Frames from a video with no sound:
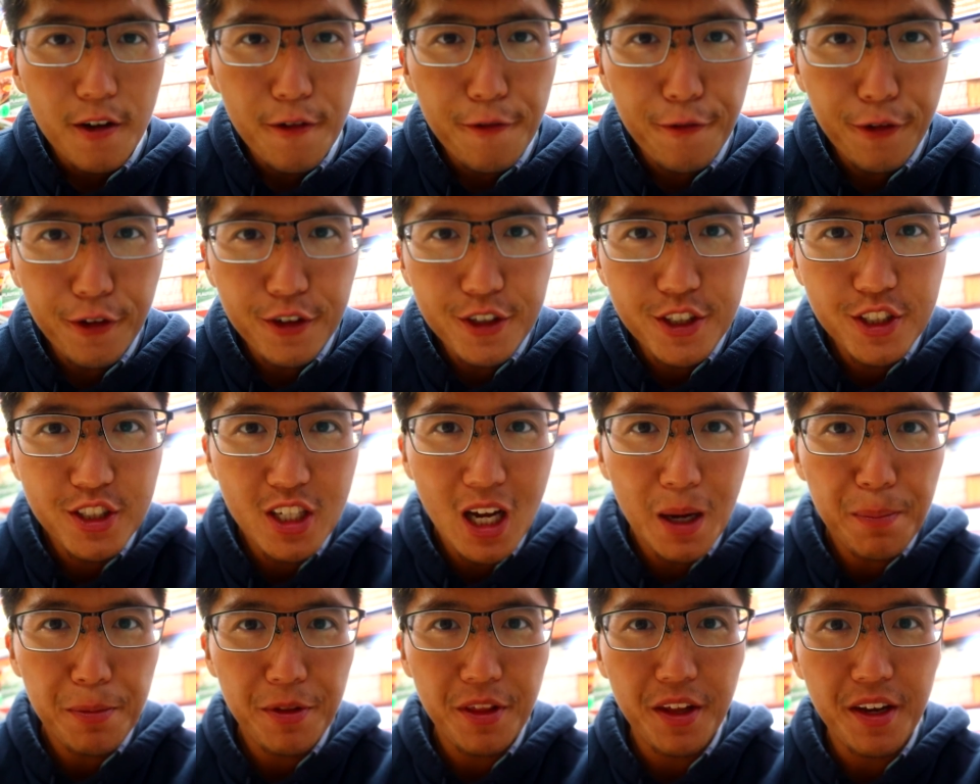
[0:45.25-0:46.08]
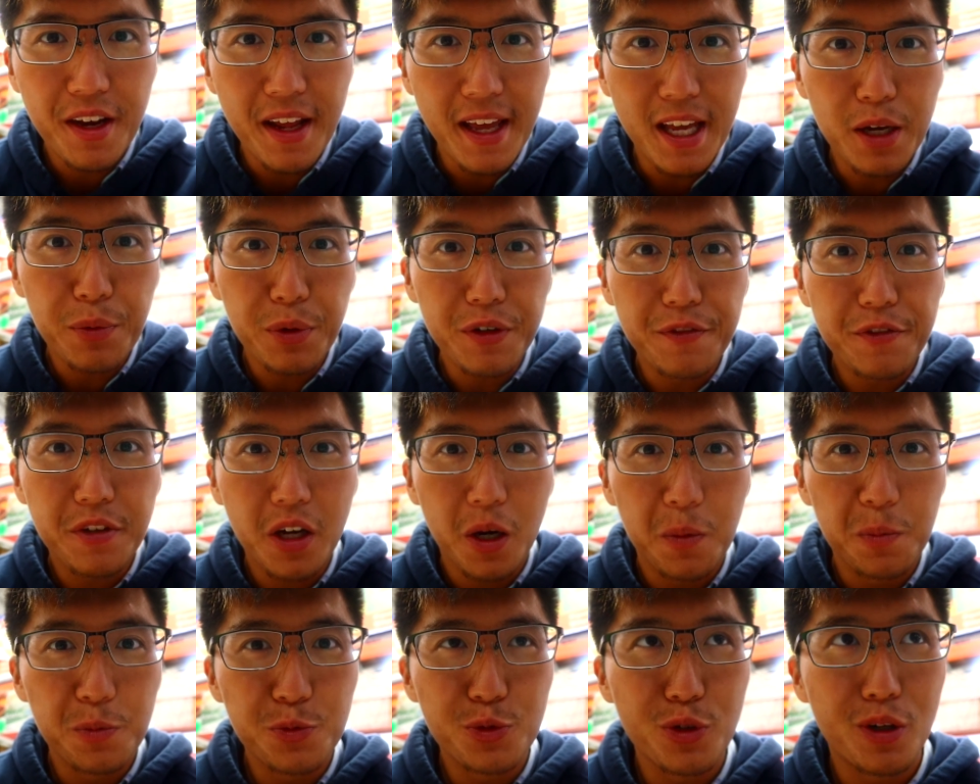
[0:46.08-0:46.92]
First stop of the day, we've
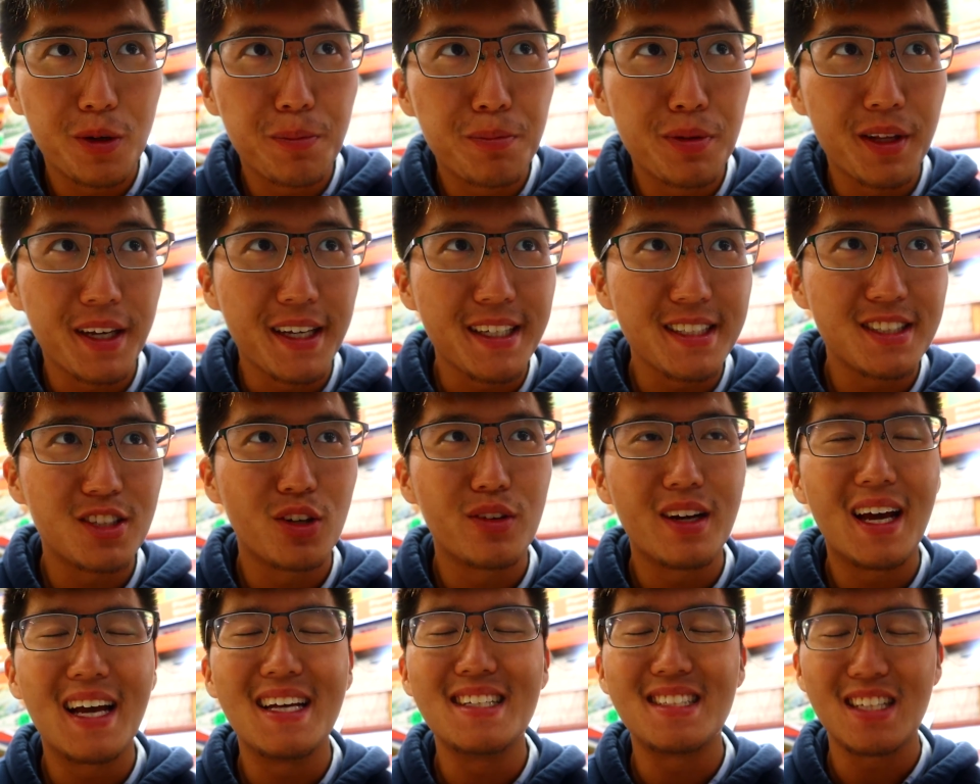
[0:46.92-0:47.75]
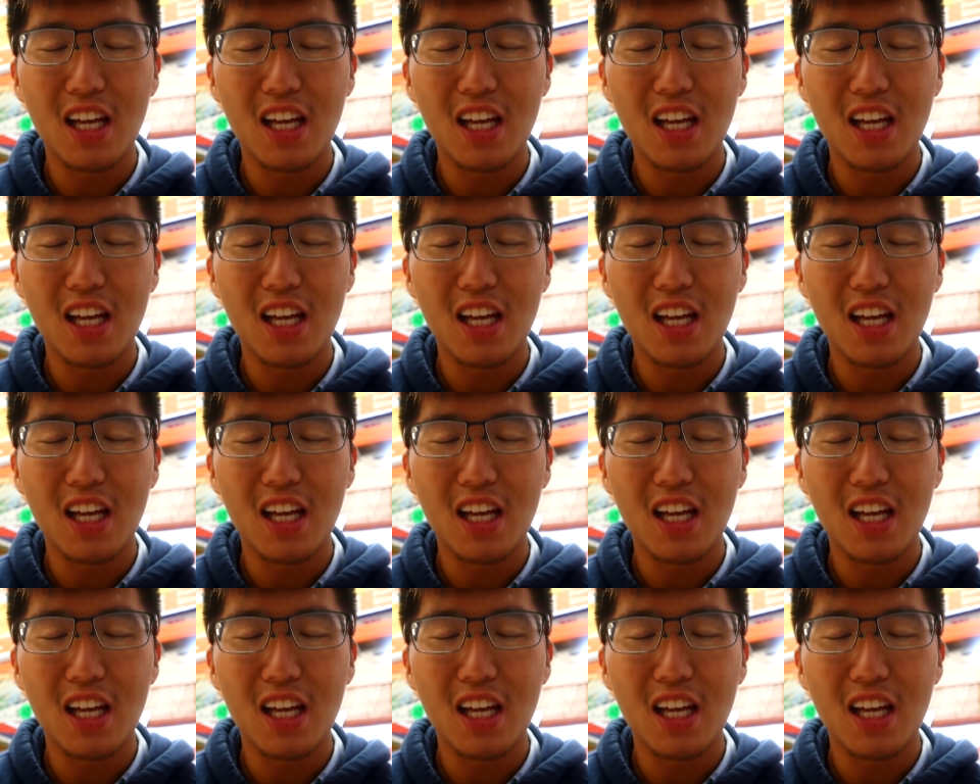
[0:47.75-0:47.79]
come to a place known as